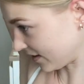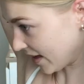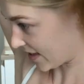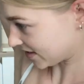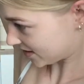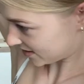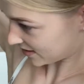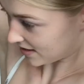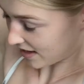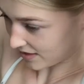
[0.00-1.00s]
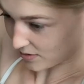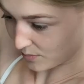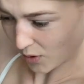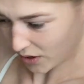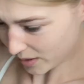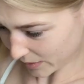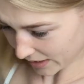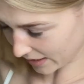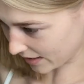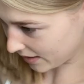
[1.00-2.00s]
that's at the bottom
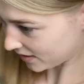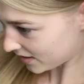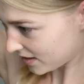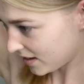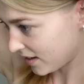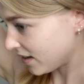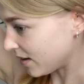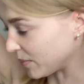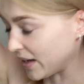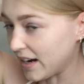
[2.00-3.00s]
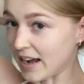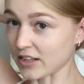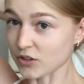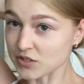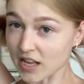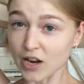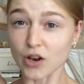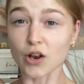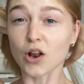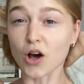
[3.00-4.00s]
here, but I use a
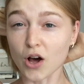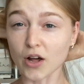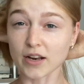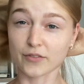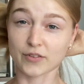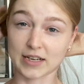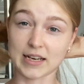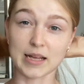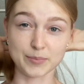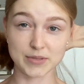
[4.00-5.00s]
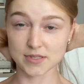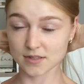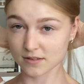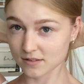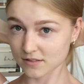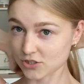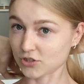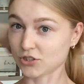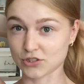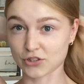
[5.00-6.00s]
lot of clips
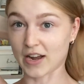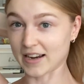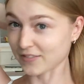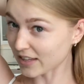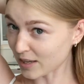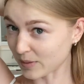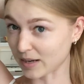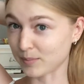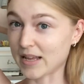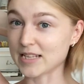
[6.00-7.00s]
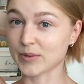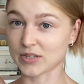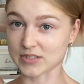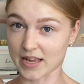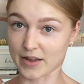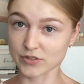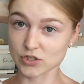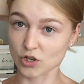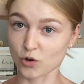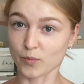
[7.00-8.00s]
to kind of keep it in place, because I have
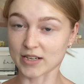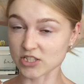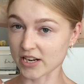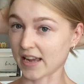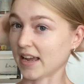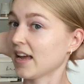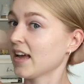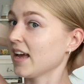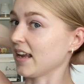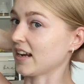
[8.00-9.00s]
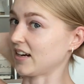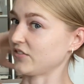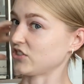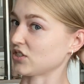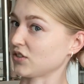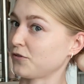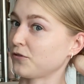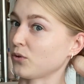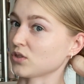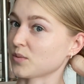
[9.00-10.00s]
so much hair, it kind of just
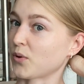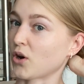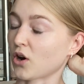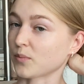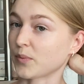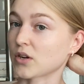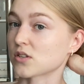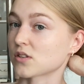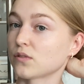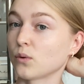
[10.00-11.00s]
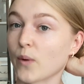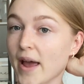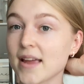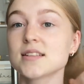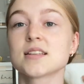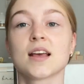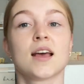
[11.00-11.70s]
falls apart because of the weight.